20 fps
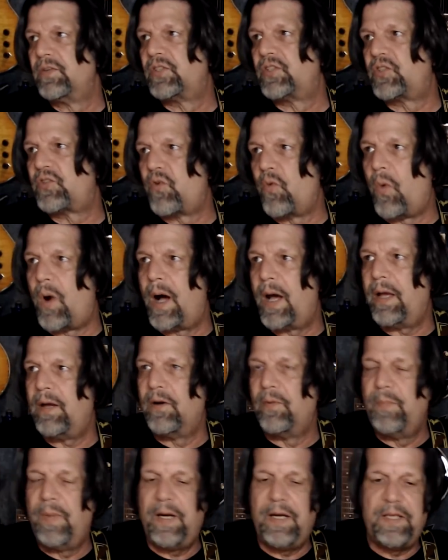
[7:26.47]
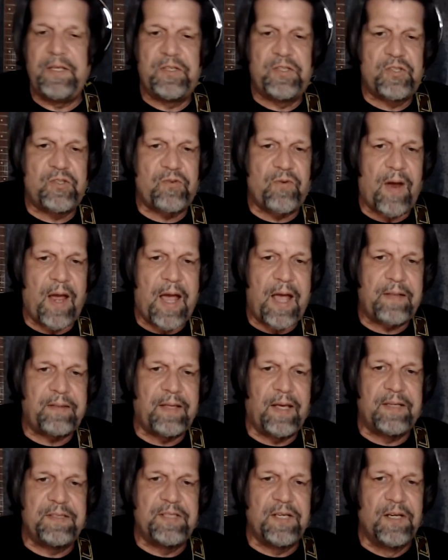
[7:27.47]
Squire Mini Strat
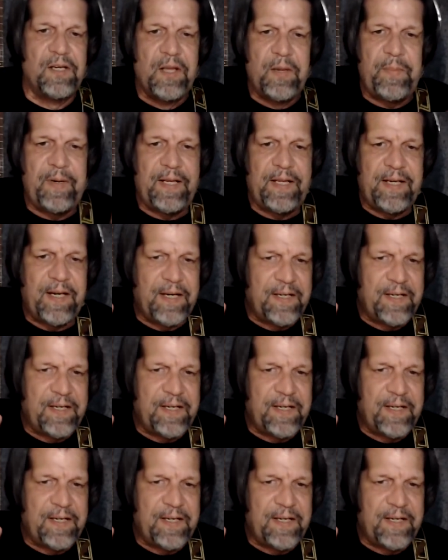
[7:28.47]
that's a limited